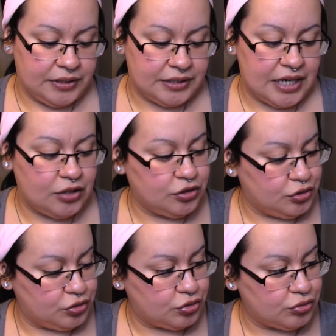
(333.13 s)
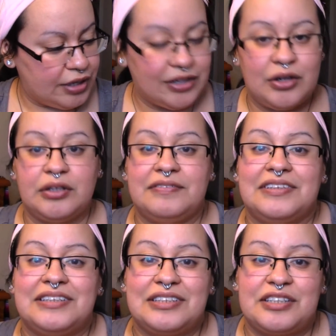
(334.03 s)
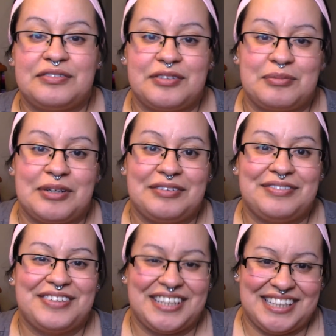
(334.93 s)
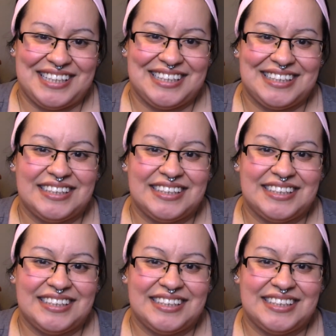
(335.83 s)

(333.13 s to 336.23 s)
now to try all of this stuff on my face.